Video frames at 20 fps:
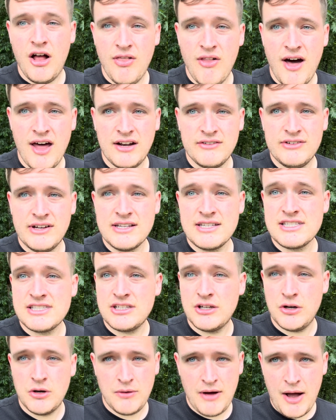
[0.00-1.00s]
lot of us,
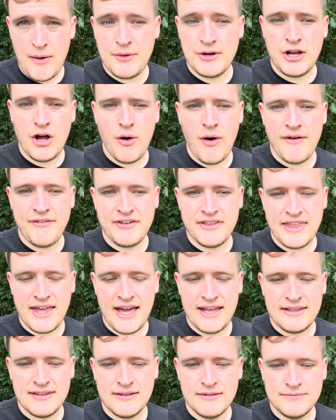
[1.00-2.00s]
so I would go off of
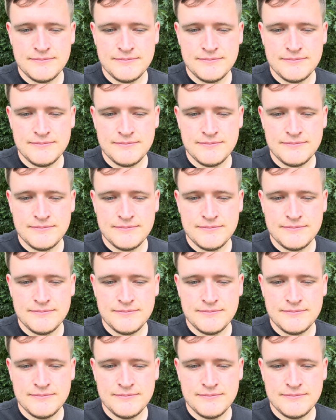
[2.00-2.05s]
that.